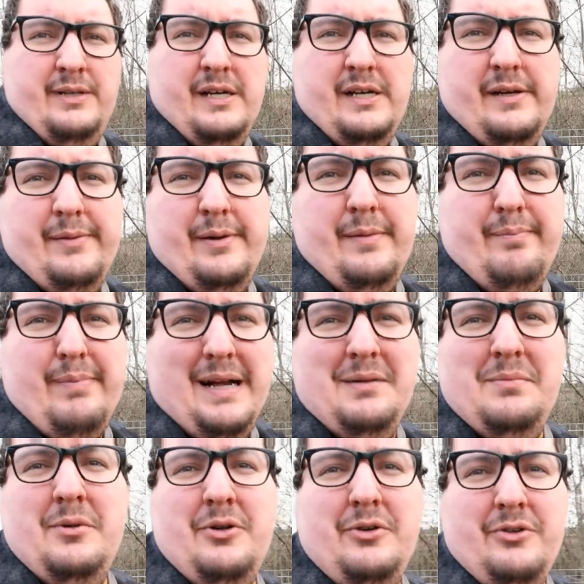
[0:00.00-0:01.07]

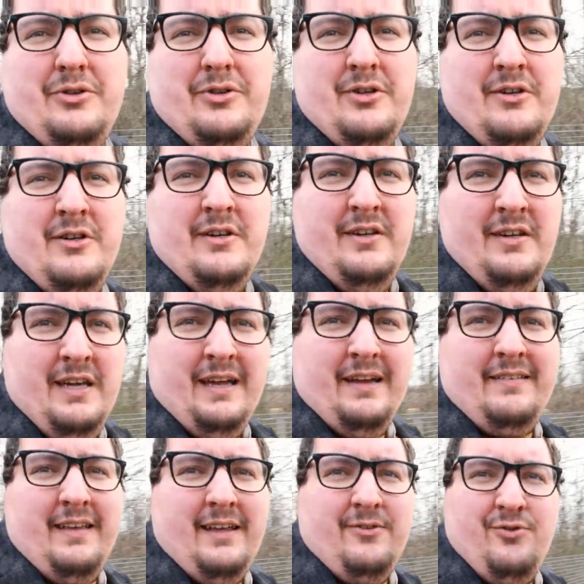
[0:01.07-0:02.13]
embankment,
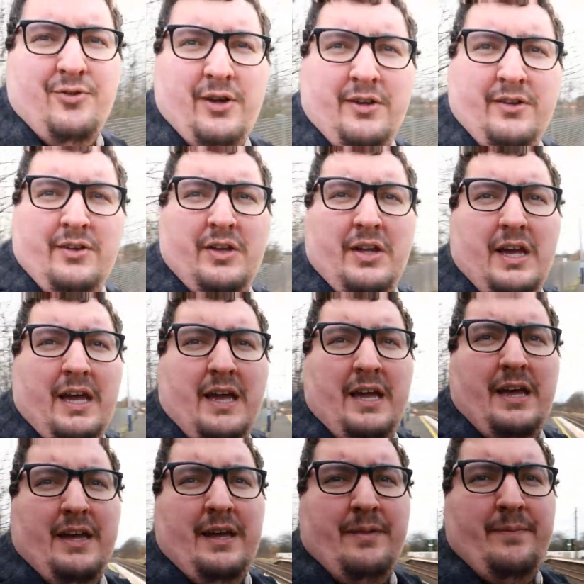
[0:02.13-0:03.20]
etc.
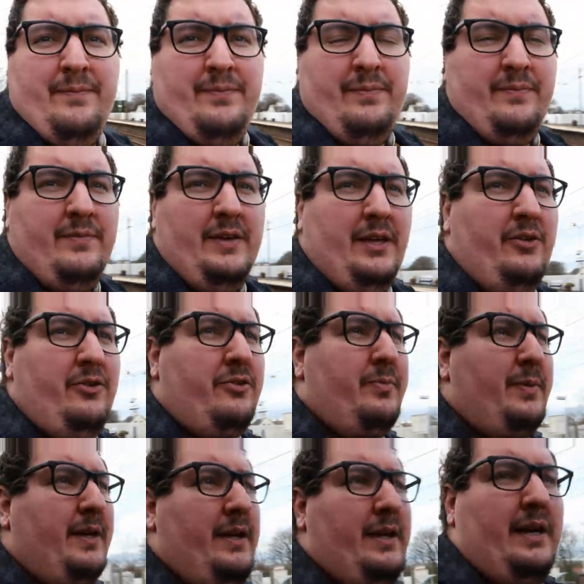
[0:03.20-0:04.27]
There used to
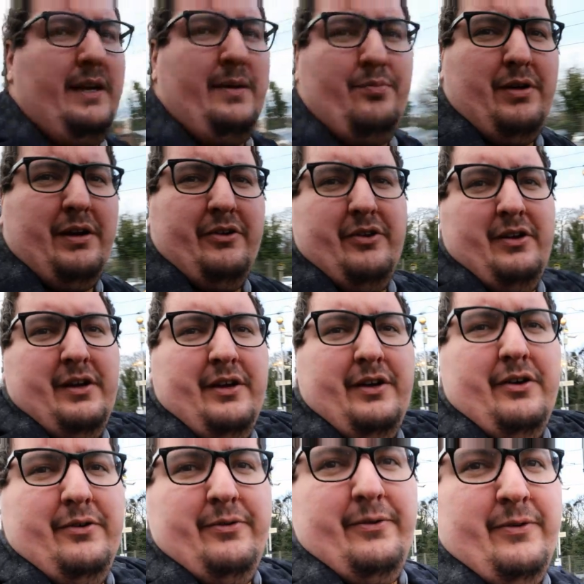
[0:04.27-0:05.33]
be a branch line
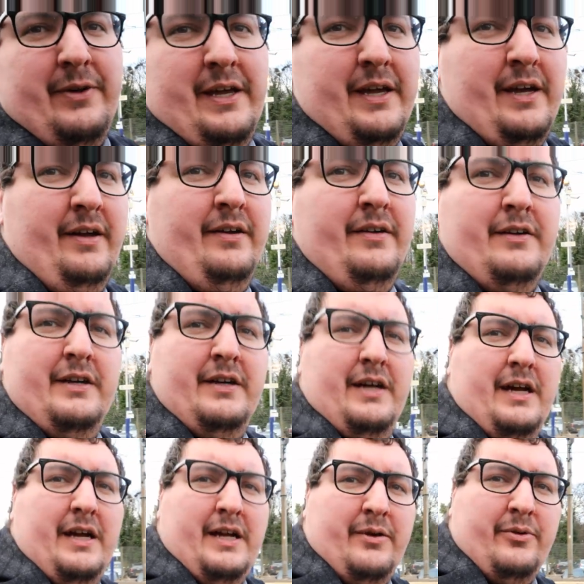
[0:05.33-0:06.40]
off of here,
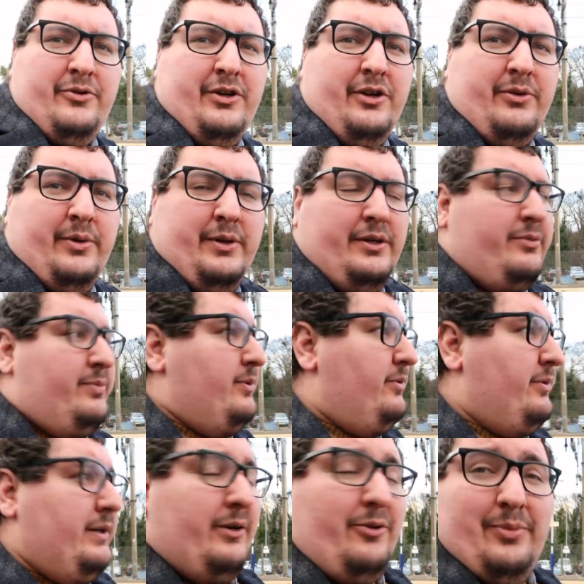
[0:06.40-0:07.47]
which we're going to
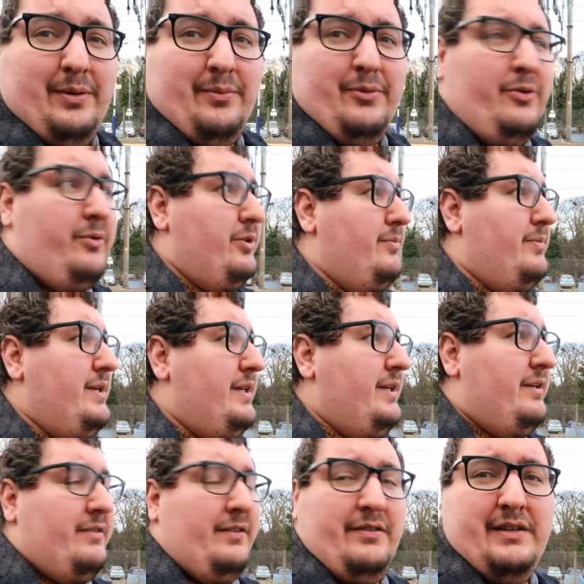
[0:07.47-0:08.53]
explore a little bit more in a minute,
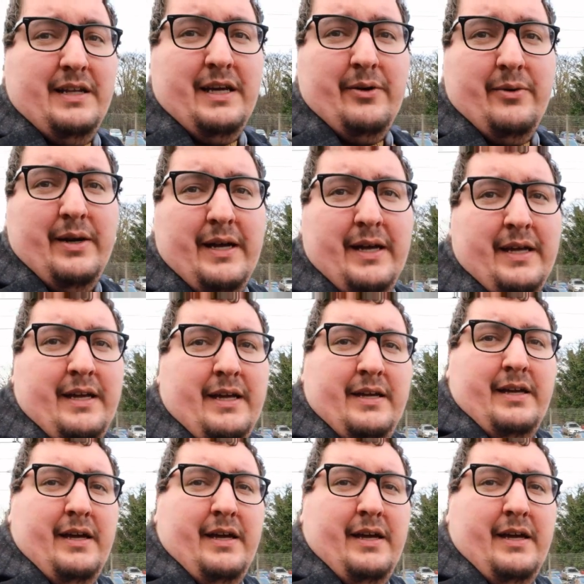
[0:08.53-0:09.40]
as it's now a